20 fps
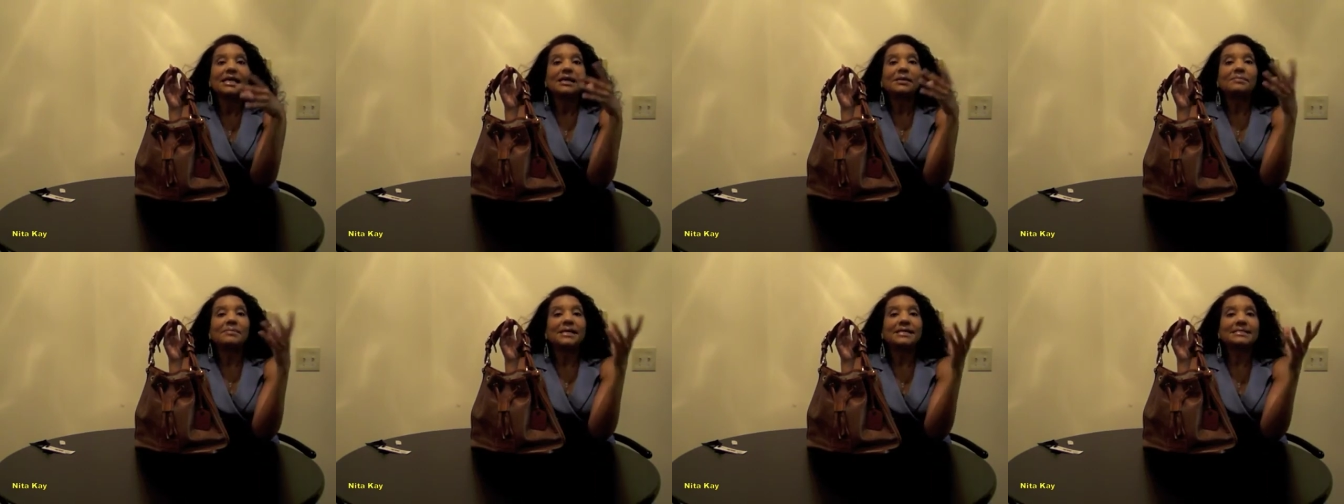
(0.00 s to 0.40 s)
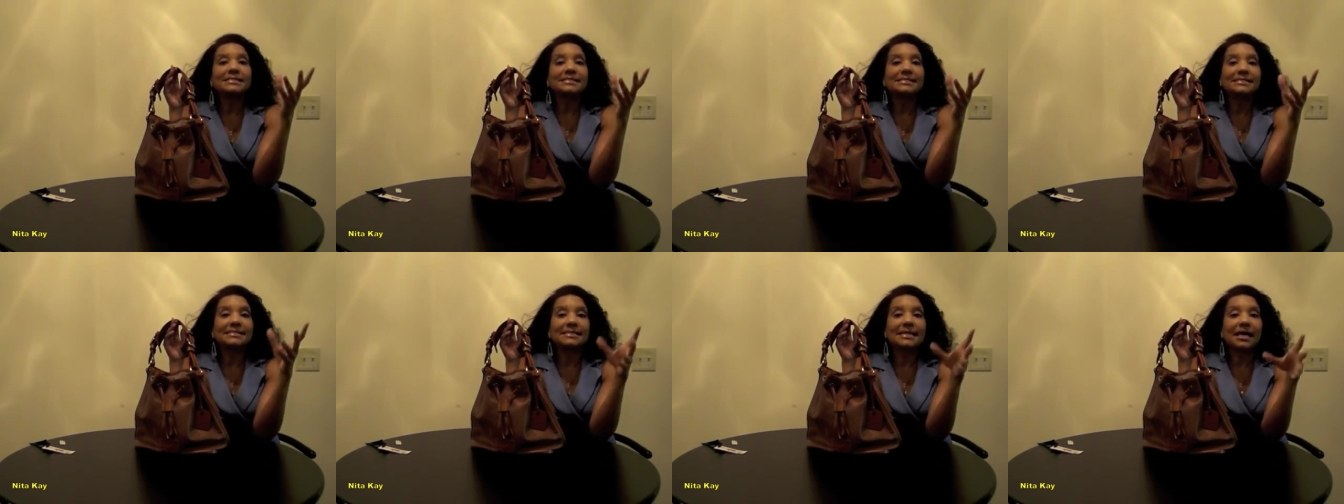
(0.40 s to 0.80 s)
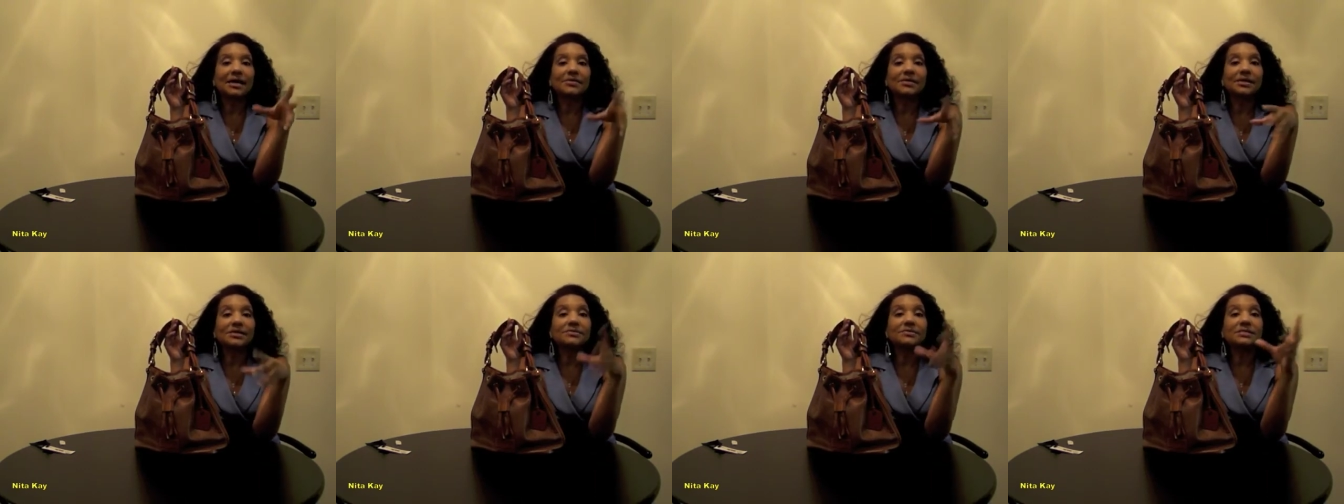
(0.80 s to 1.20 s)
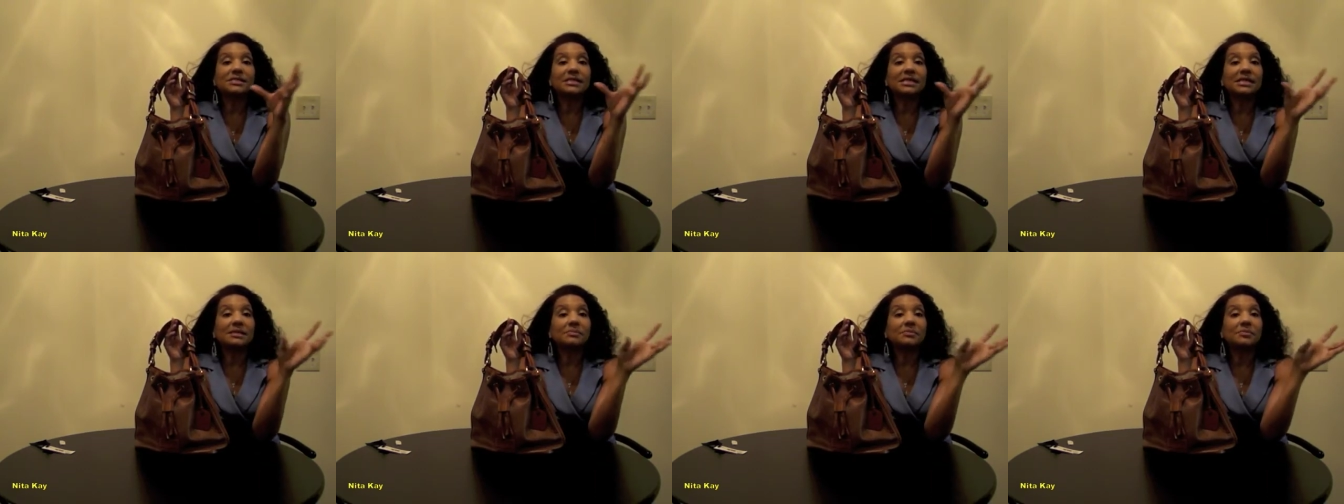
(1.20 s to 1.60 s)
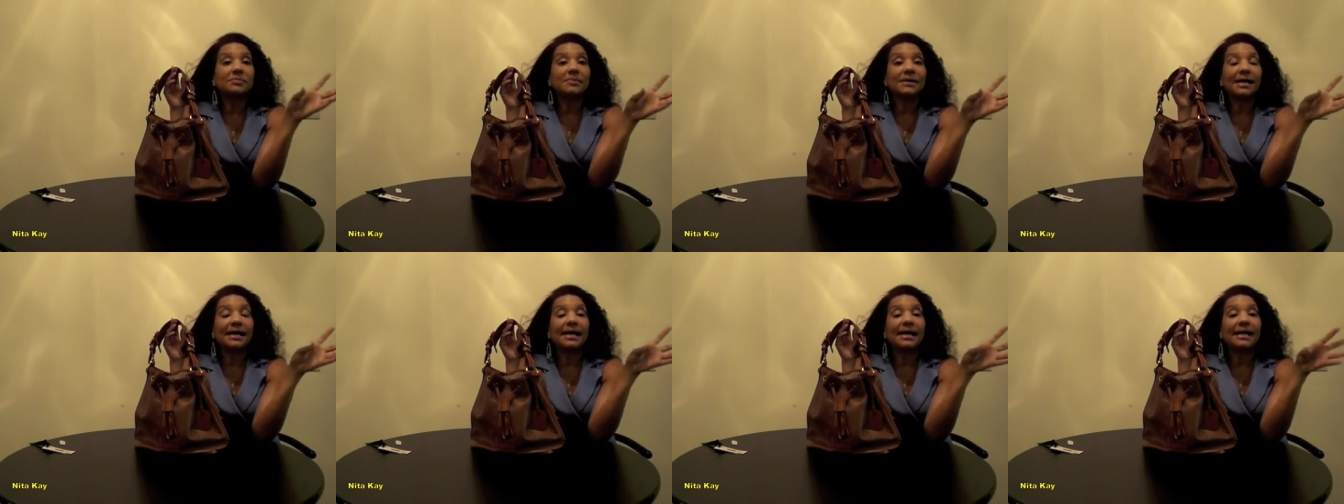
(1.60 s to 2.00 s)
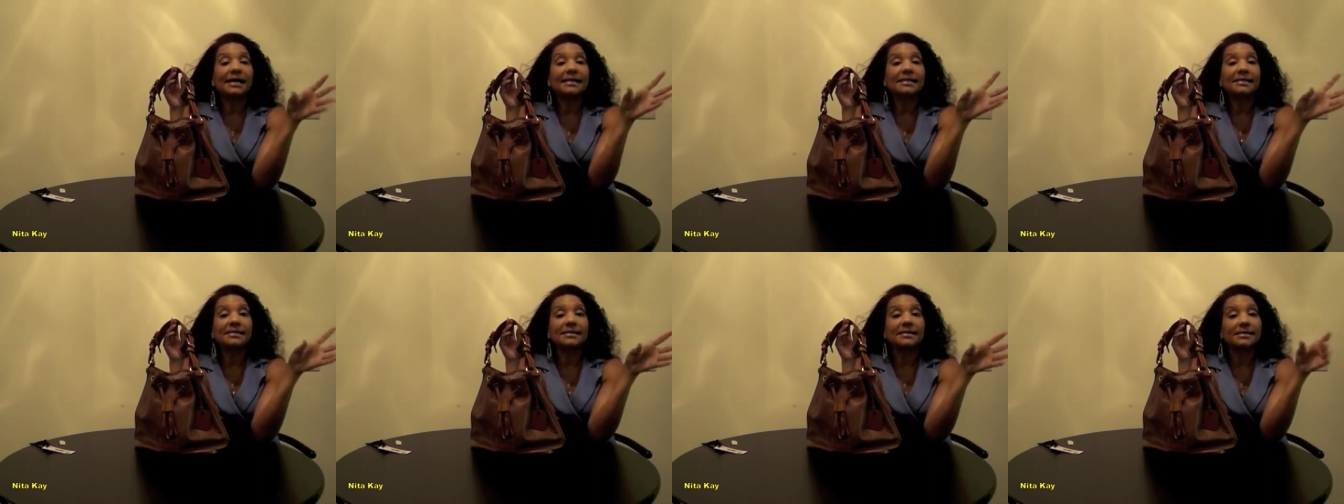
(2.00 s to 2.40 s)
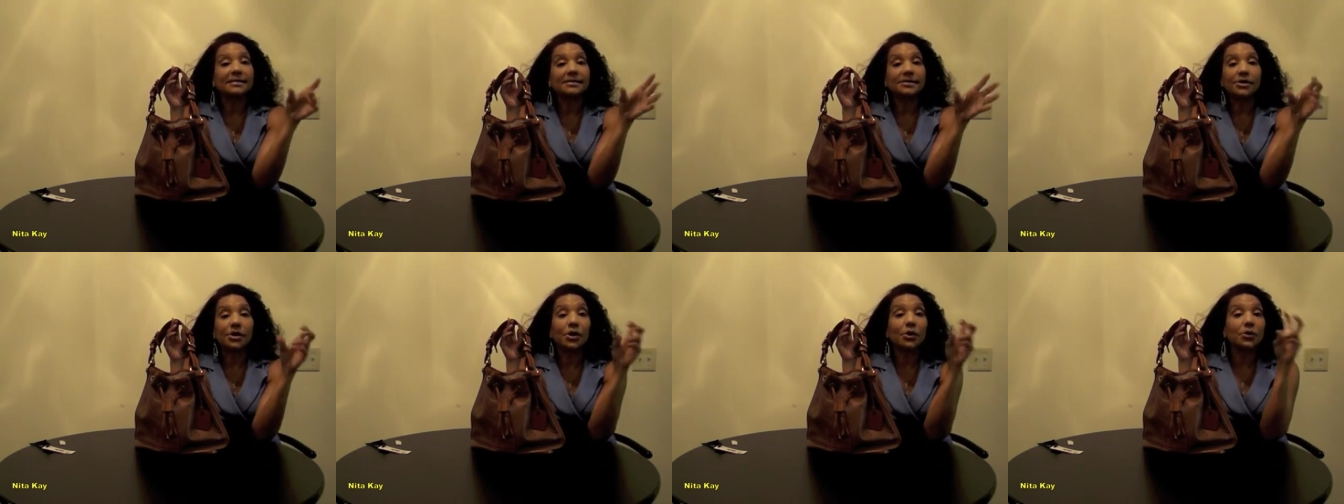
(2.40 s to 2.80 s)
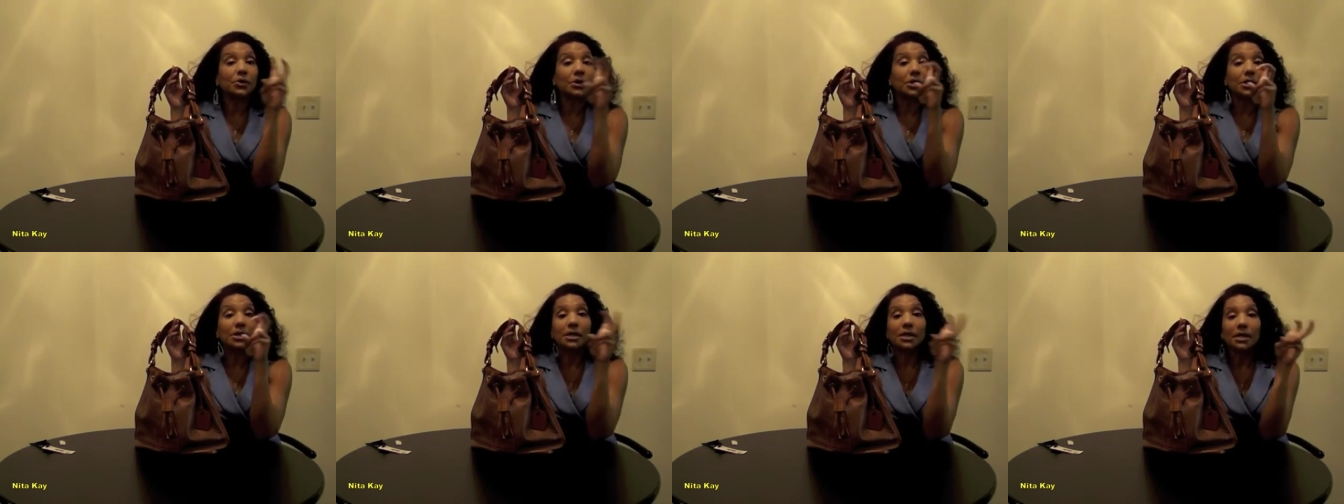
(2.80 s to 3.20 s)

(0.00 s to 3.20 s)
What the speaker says: Macy's now, they used to keep them behind the curtain,